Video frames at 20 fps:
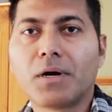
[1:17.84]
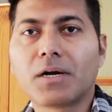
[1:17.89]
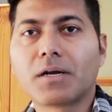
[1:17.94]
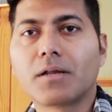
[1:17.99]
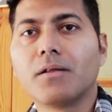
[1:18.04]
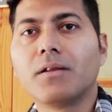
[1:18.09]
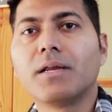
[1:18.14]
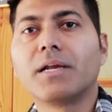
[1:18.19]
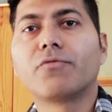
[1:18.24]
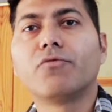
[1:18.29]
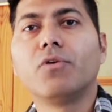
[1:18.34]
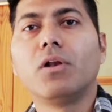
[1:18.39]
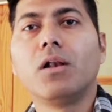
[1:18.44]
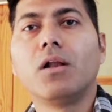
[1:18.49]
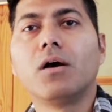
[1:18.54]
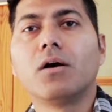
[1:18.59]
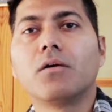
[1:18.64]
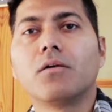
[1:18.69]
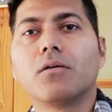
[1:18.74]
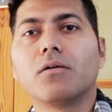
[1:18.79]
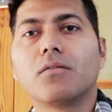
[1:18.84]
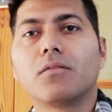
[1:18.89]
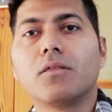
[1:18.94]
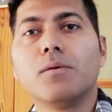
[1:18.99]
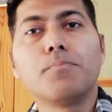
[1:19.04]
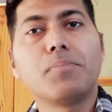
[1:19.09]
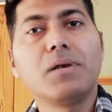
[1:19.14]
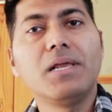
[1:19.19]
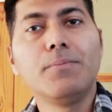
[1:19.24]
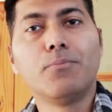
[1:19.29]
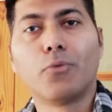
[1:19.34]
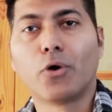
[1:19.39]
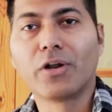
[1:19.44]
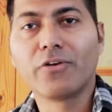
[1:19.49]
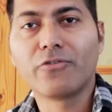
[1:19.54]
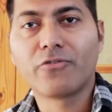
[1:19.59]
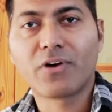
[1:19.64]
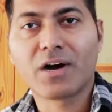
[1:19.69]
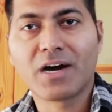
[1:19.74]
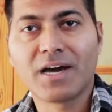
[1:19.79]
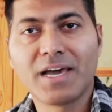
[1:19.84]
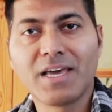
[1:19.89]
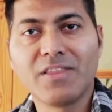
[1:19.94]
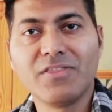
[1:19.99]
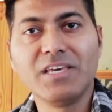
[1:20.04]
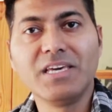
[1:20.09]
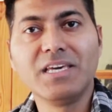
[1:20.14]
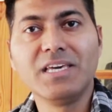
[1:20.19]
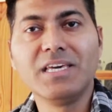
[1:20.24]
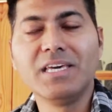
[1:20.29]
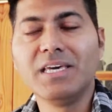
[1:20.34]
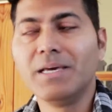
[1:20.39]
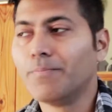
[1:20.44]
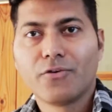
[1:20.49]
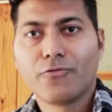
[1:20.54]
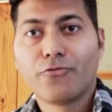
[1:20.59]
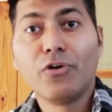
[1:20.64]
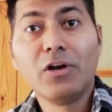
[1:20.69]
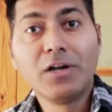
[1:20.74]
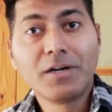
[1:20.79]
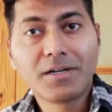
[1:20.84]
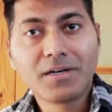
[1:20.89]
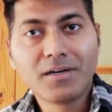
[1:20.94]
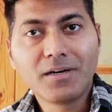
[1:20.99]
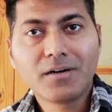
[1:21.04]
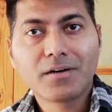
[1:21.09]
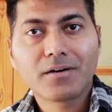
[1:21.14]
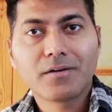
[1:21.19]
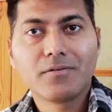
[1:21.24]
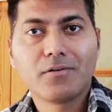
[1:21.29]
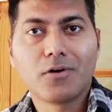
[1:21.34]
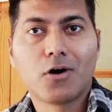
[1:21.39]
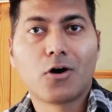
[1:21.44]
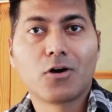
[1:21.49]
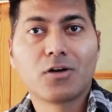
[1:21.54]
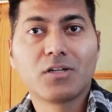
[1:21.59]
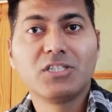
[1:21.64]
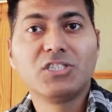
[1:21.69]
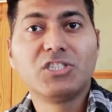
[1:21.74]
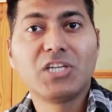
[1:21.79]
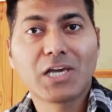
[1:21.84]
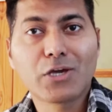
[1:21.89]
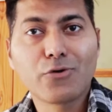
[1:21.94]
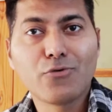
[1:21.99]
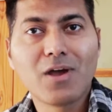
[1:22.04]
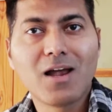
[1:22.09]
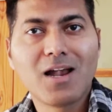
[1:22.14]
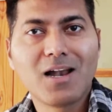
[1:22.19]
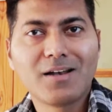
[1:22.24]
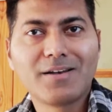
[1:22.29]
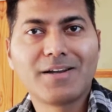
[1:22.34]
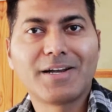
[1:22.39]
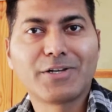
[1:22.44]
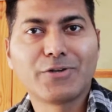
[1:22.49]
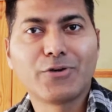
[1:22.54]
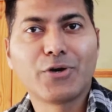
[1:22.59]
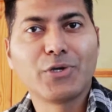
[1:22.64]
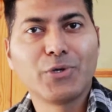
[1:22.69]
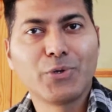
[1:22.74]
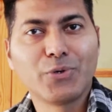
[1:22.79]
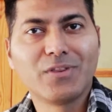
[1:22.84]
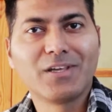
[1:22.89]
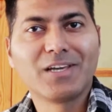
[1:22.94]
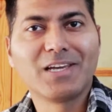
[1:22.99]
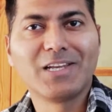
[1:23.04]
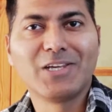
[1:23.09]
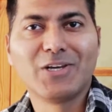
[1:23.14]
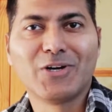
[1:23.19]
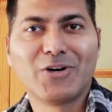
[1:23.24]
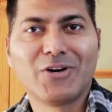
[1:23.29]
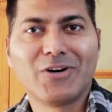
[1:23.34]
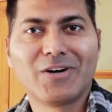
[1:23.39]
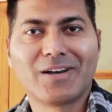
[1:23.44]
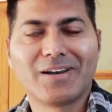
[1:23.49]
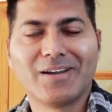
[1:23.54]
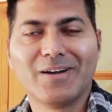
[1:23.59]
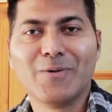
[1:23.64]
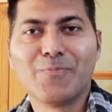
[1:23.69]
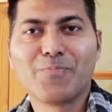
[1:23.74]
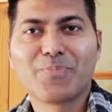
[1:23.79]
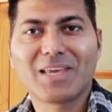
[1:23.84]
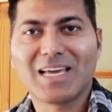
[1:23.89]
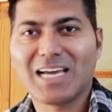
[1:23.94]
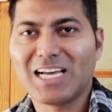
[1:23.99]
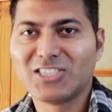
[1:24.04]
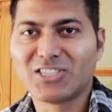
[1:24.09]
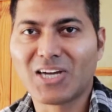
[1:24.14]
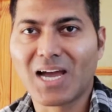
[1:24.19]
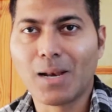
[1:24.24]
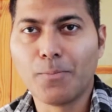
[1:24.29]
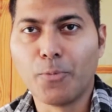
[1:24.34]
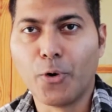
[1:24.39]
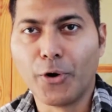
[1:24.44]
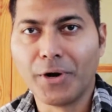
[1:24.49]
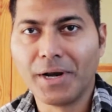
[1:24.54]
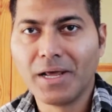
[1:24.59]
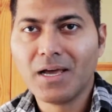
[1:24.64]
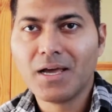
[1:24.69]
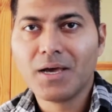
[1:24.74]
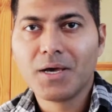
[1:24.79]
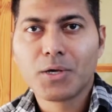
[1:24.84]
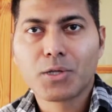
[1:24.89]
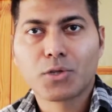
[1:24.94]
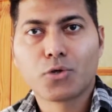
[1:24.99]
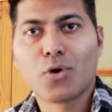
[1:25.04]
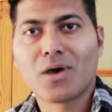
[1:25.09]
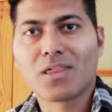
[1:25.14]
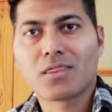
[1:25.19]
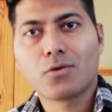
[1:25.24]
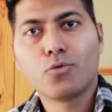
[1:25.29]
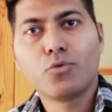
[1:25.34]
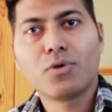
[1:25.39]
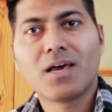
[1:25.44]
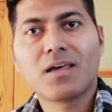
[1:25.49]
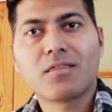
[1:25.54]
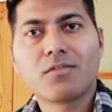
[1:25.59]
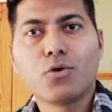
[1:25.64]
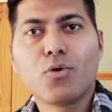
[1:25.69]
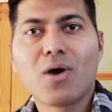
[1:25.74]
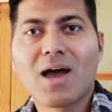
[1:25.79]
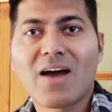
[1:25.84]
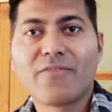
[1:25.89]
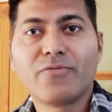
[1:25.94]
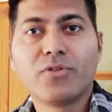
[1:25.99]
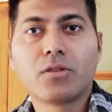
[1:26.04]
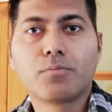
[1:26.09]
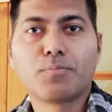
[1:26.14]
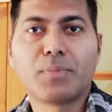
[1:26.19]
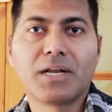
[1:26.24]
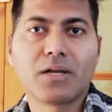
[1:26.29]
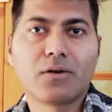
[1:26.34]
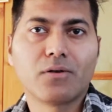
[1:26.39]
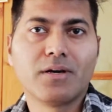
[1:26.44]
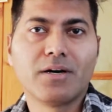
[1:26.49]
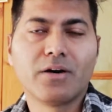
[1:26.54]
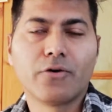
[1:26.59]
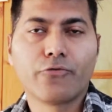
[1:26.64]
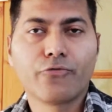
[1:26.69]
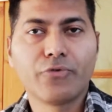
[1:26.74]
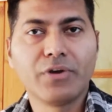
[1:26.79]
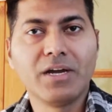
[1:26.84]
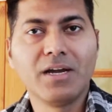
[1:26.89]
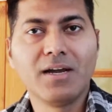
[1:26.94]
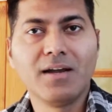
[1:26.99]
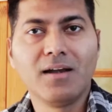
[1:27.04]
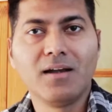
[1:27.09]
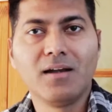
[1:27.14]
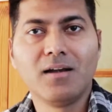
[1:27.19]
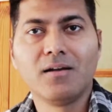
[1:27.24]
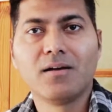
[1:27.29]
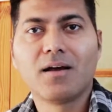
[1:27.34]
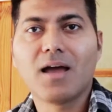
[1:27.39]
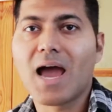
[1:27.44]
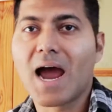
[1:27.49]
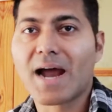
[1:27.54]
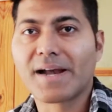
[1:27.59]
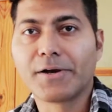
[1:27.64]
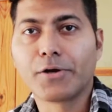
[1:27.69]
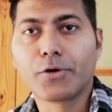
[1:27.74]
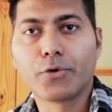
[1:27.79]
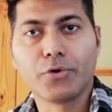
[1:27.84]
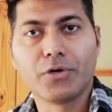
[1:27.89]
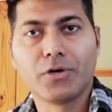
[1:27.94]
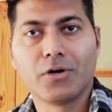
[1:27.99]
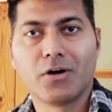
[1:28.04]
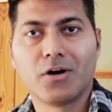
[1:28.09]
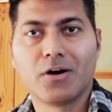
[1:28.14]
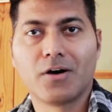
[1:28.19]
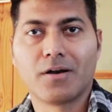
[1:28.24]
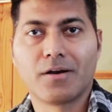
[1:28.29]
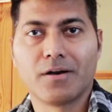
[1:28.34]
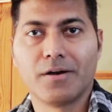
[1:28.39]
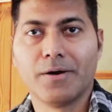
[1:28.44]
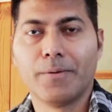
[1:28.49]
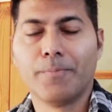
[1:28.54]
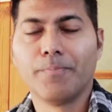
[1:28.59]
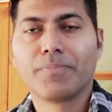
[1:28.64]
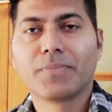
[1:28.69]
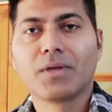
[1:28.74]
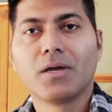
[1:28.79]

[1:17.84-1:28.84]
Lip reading: button, it will simply modify the filter or the JQL that you are using in your agile board. So as soon as you have this particular field added to your